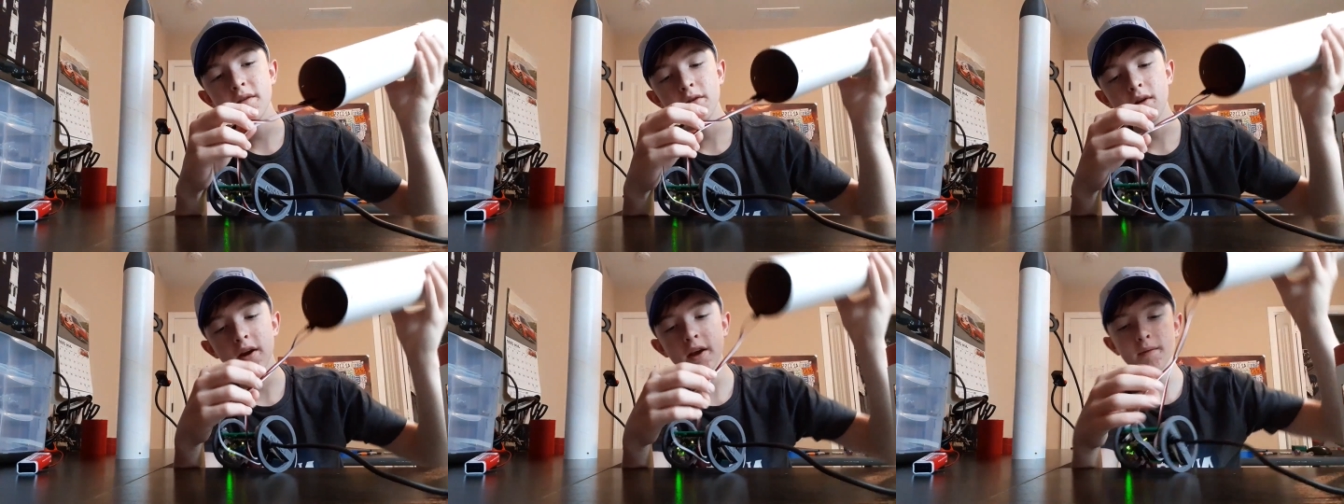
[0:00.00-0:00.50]
of the
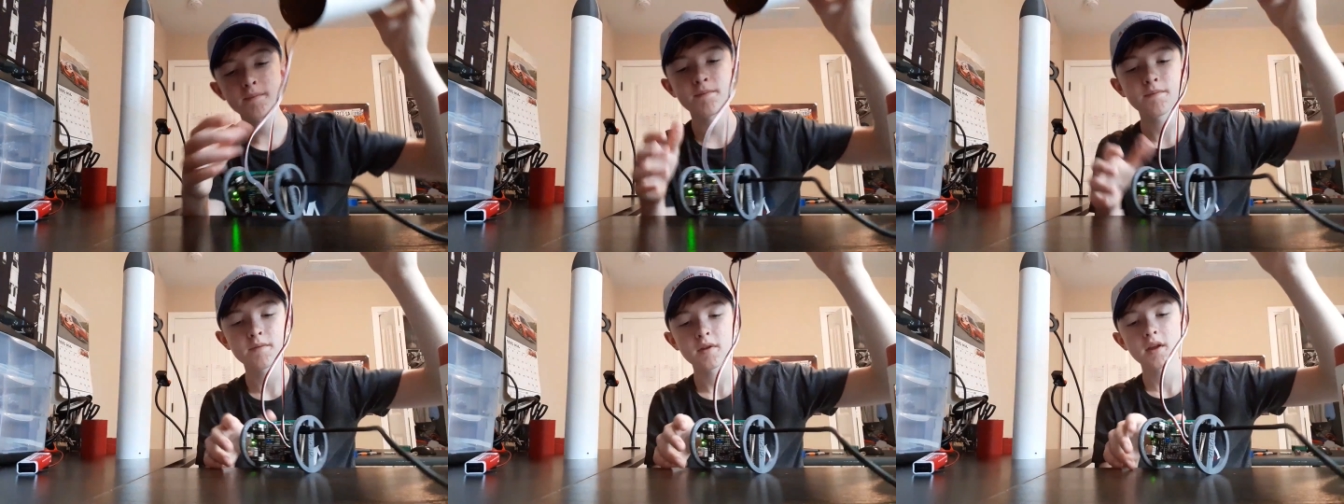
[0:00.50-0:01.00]
rocket.
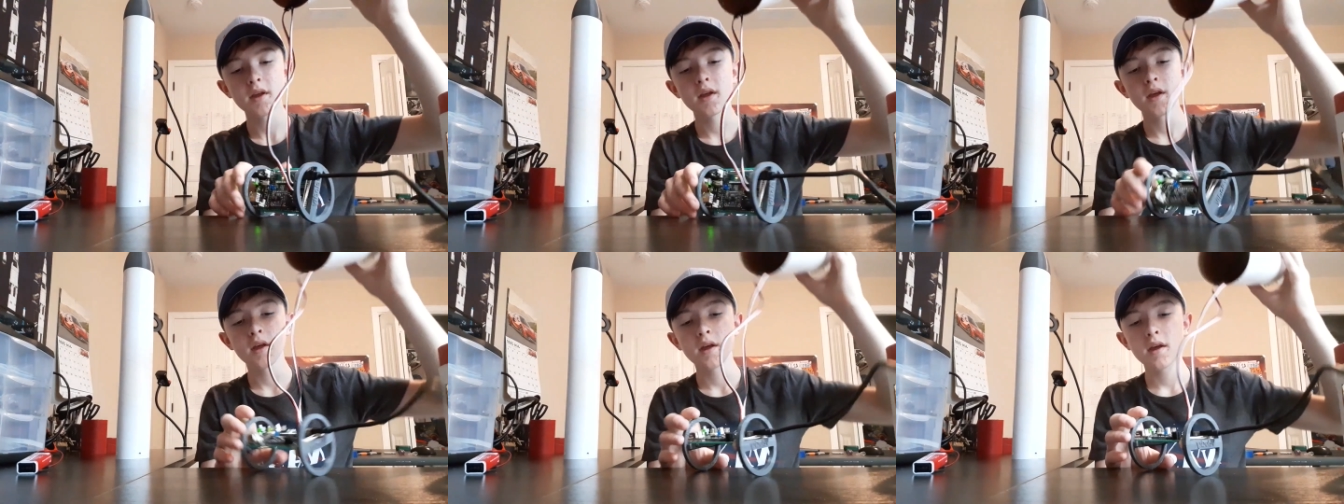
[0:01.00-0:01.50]

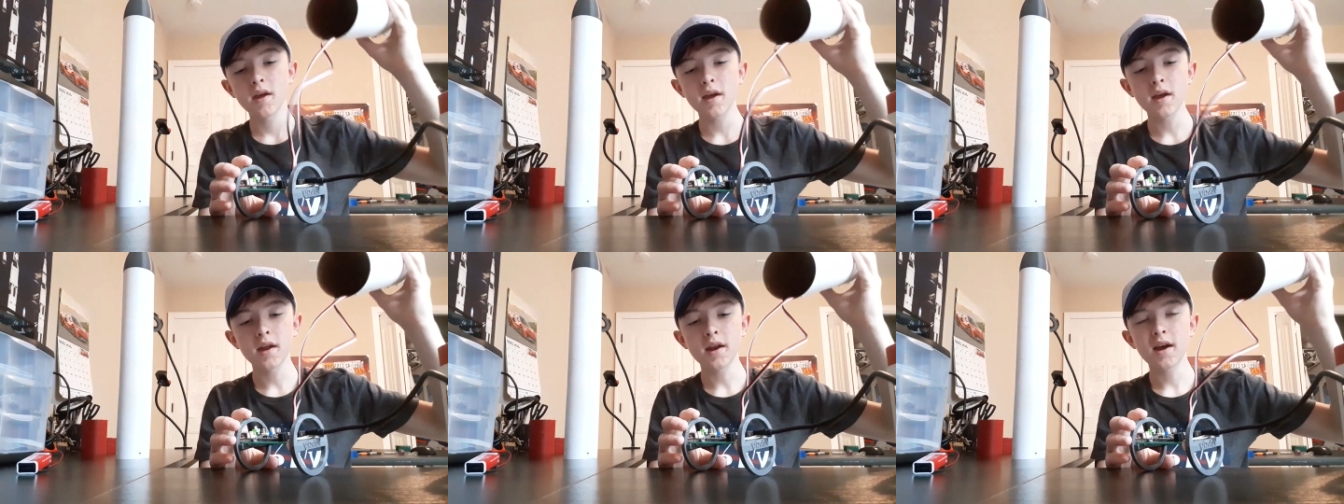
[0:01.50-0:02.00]

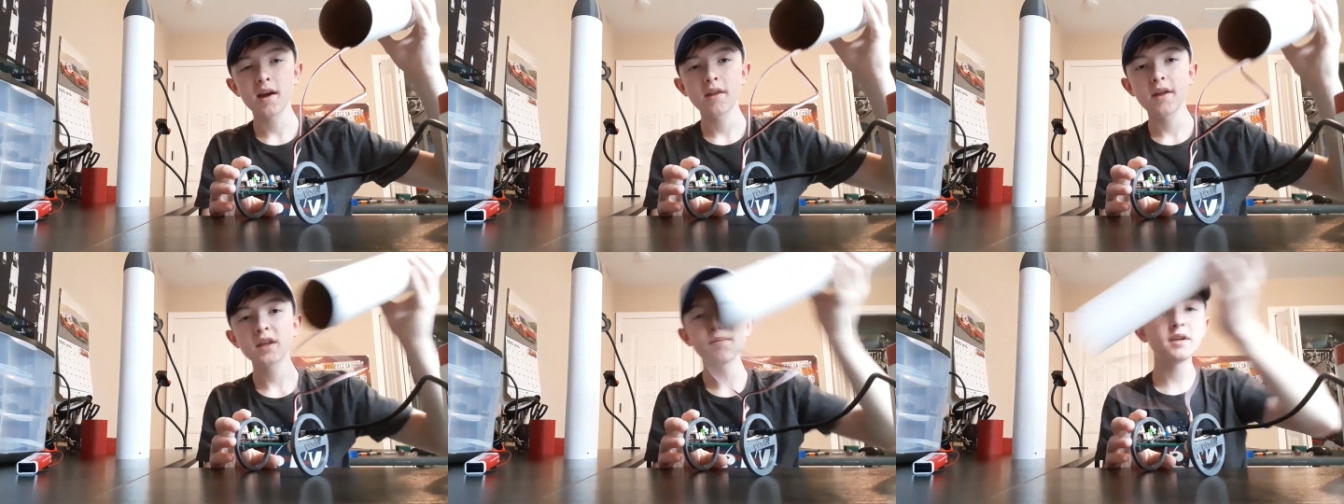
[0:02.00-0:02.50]
And uh,
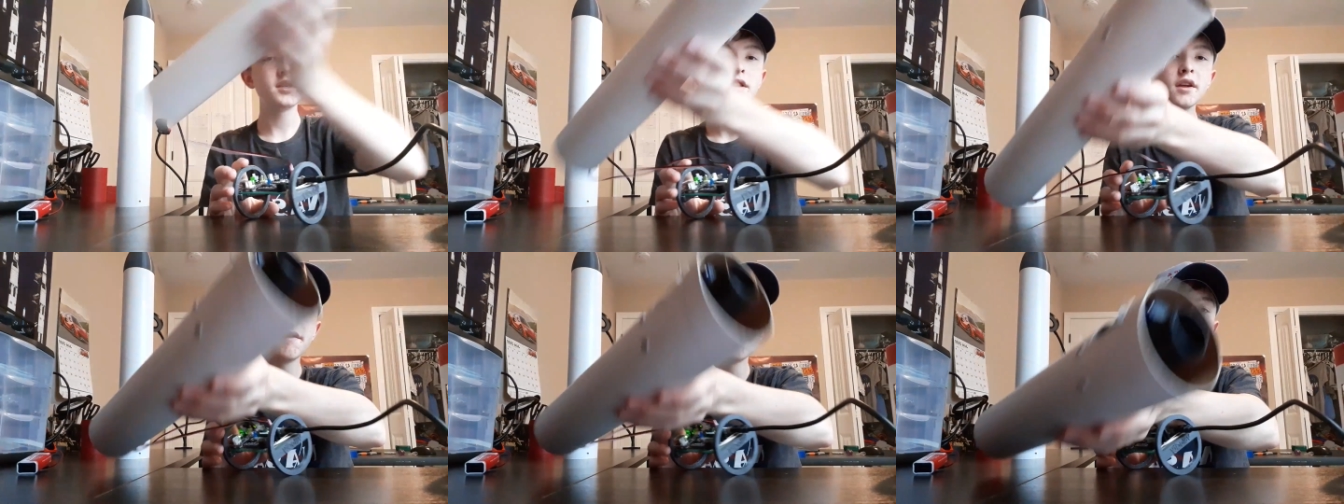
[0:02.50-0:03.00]
that's
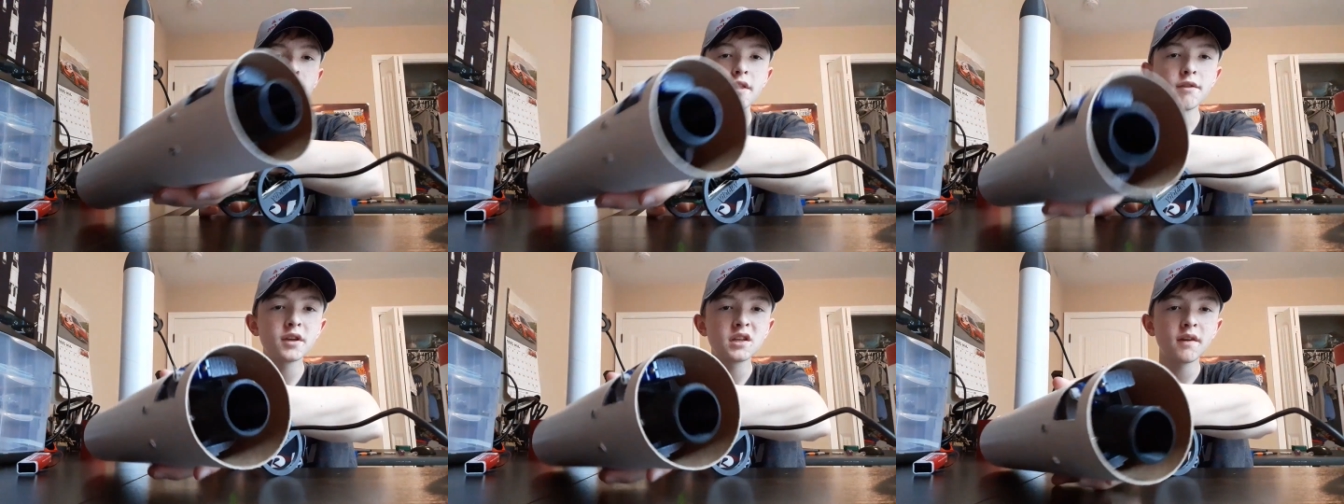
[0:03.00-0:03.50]
basically it for the
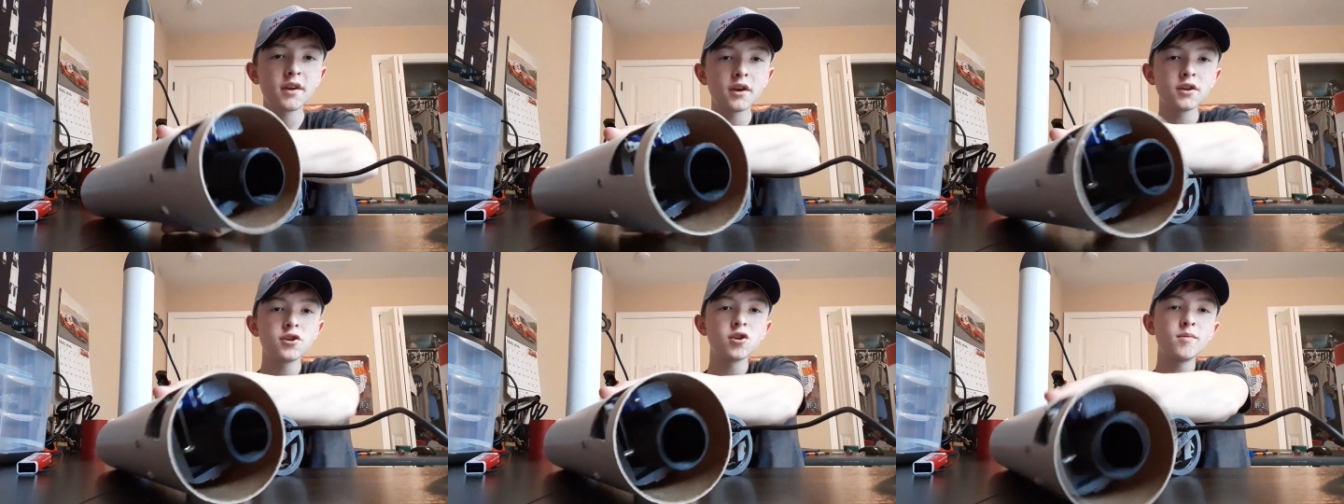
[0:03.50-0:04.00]
thrust vector
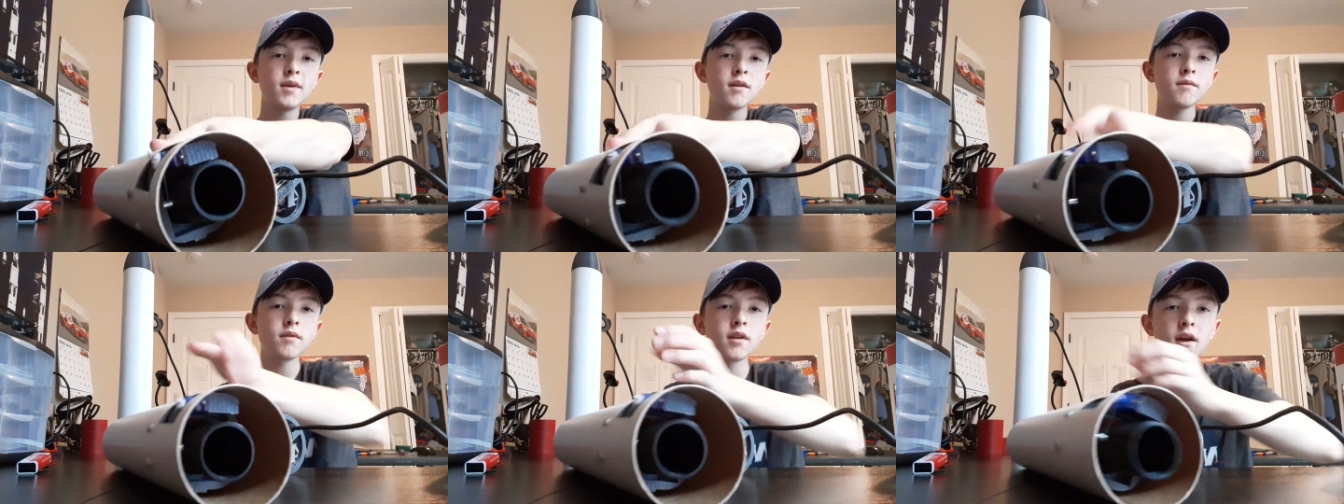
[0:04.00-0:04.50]
control
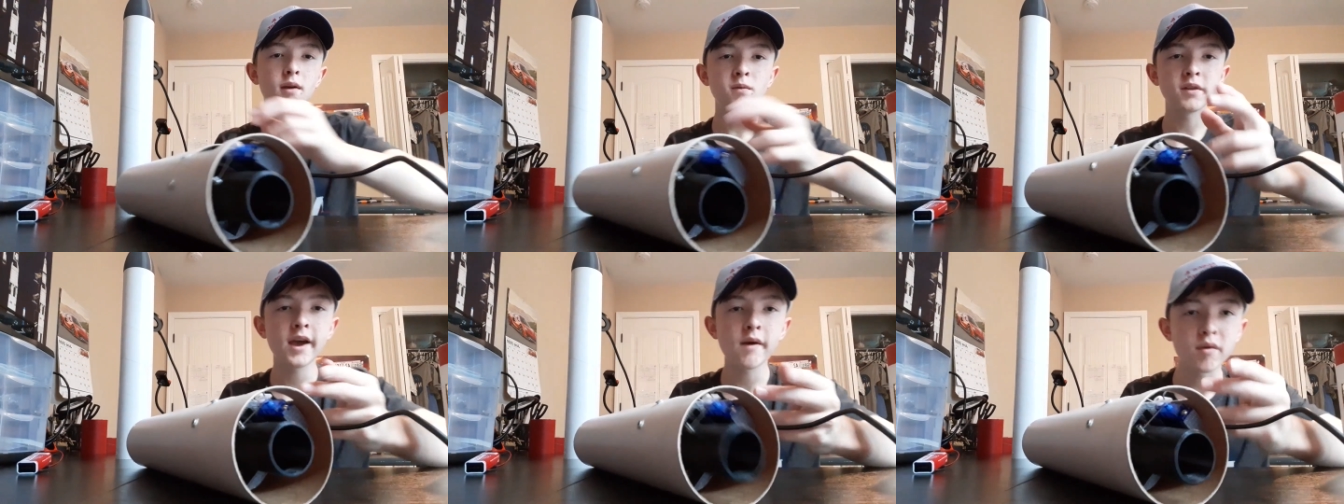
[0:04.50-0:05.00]
mount. I will
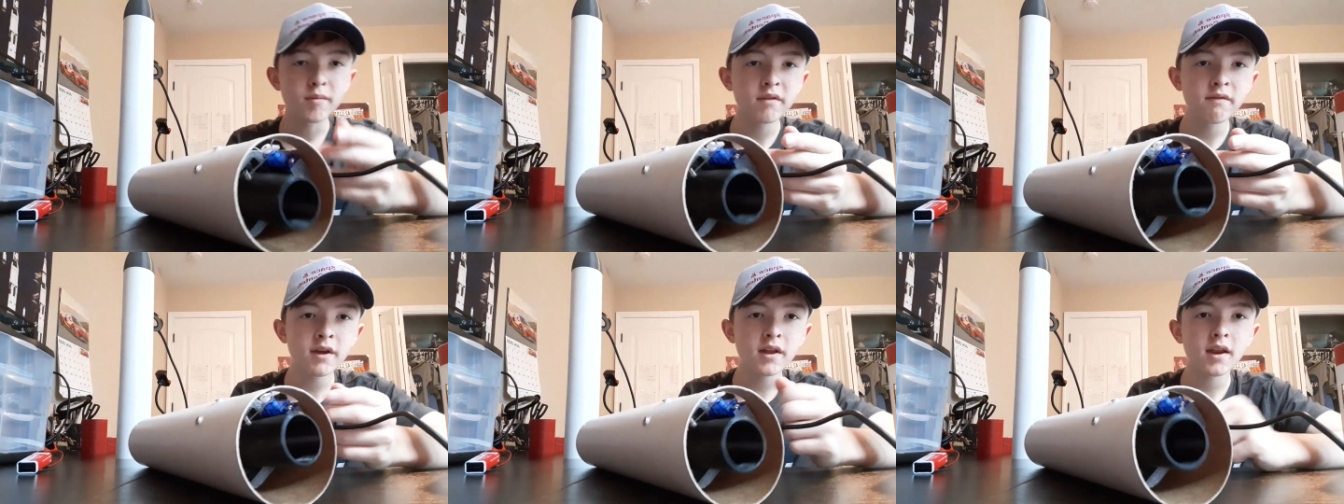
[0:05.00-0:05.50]
now remove
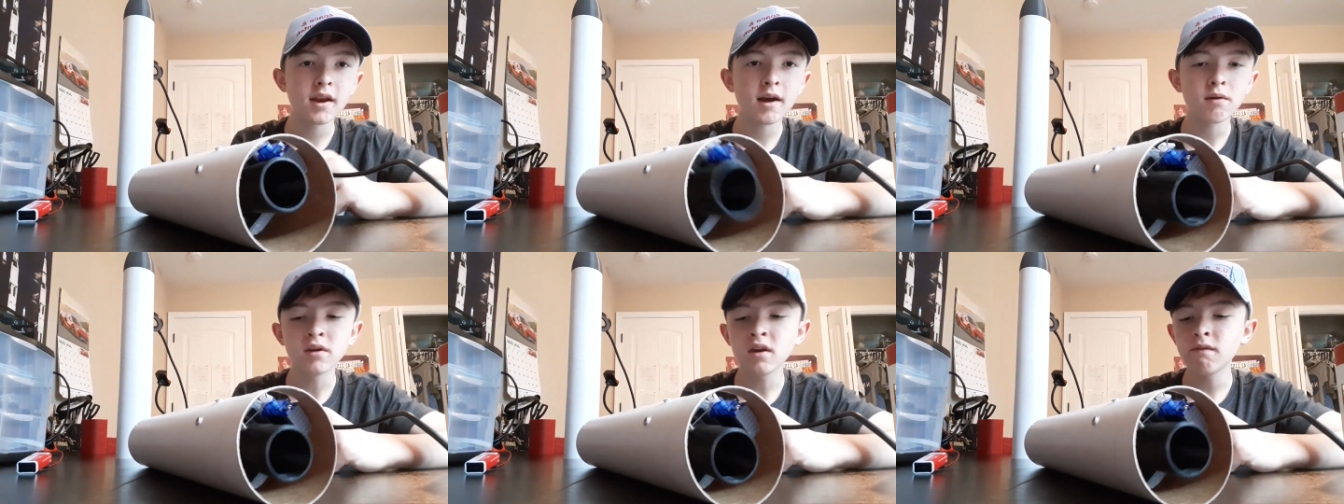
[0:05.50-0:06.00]
it and I
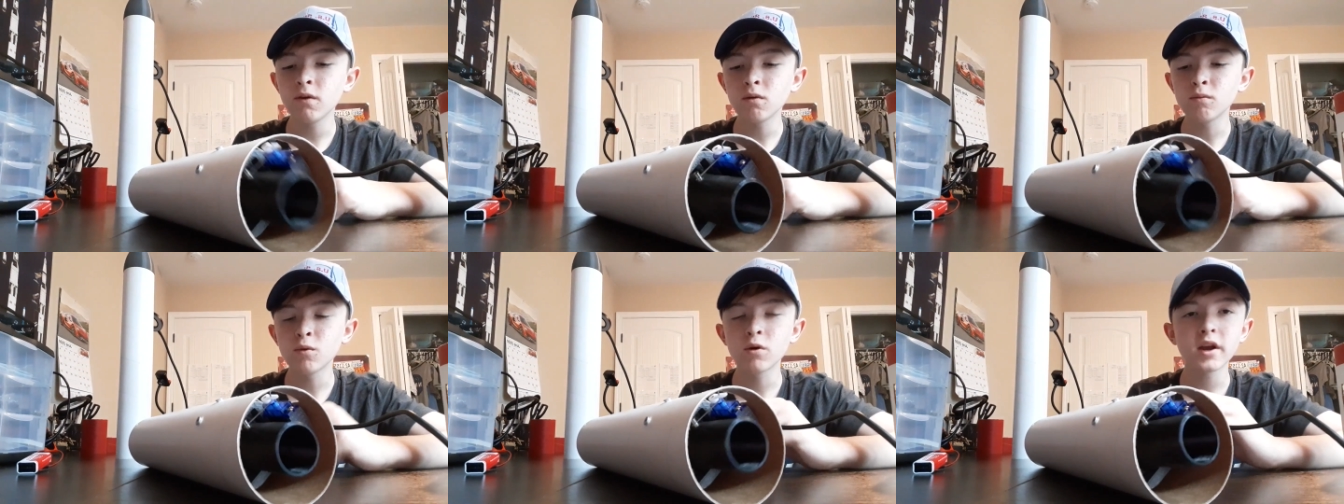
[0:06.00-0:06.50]
will give you
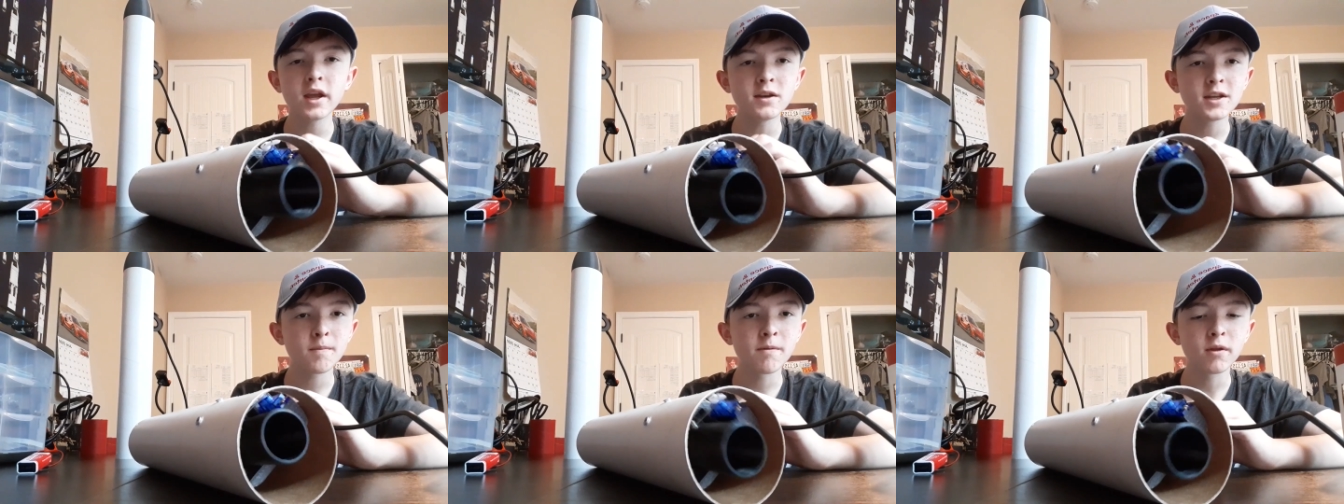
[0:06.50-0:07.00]
a more
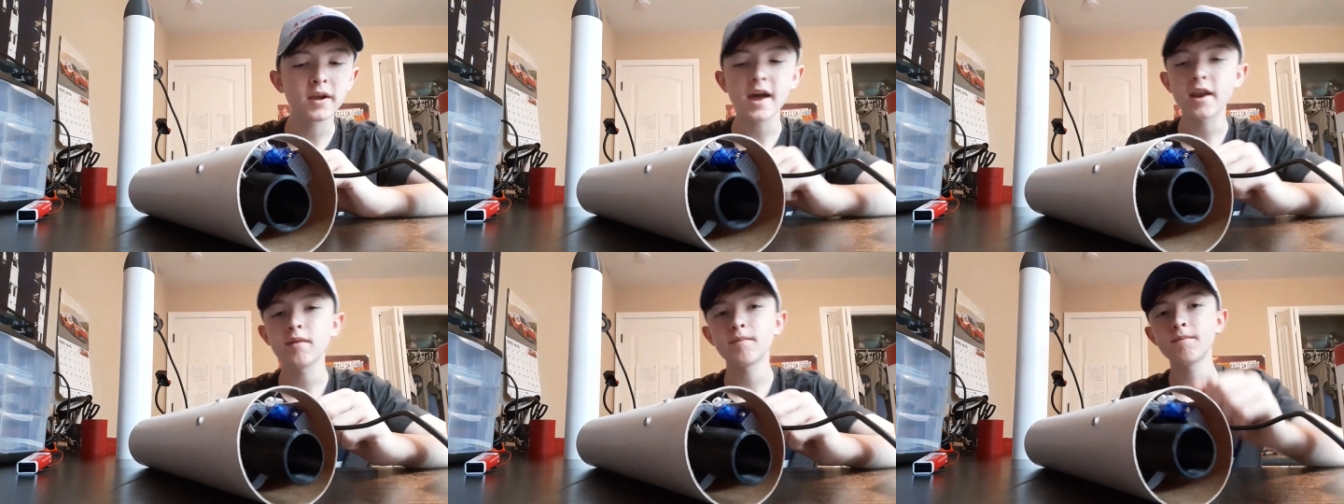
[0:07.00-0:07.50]
in-depth look at
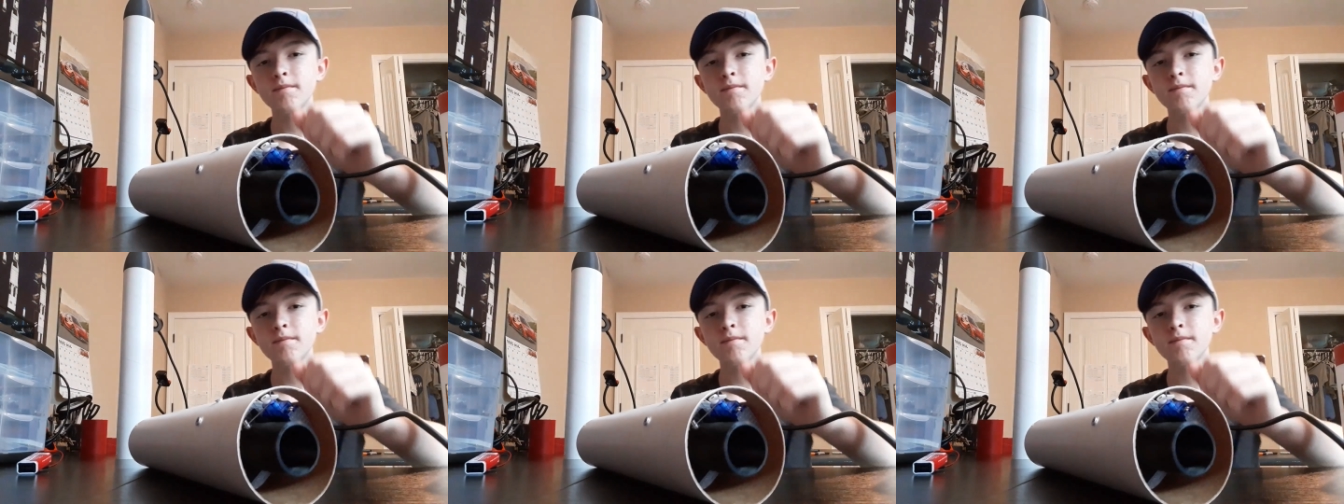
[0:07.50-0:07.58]
it.